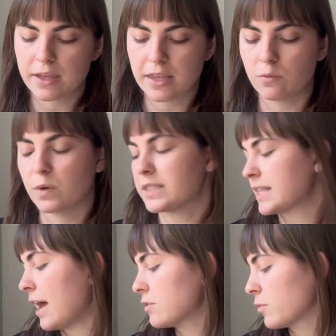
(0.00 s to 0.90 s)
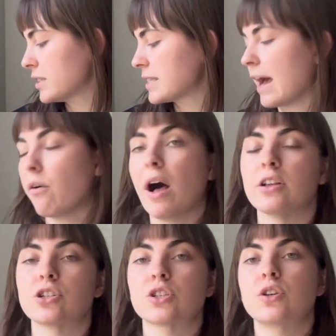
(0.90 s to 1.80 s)
And then once that runs out, I'll
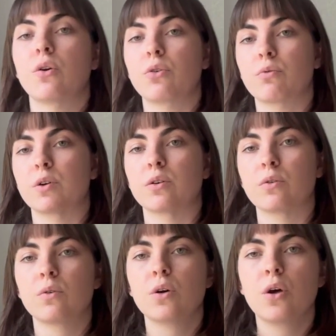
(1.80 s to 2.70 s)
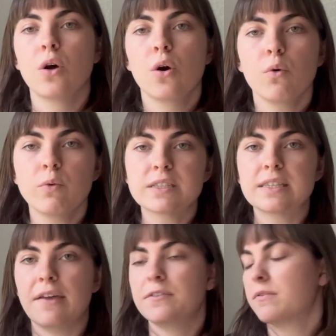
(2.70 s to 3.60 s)
just go through what's
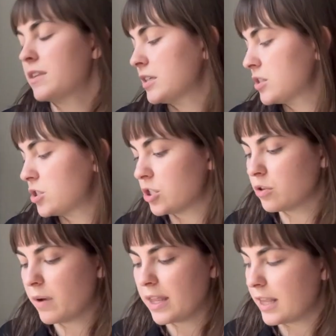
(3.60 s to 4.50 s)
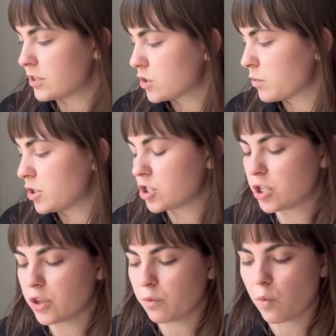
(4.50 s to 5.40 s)
left of these two and then switch
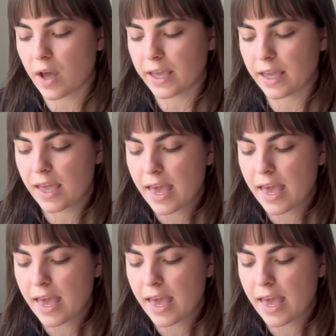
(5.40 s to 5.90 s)
to the white.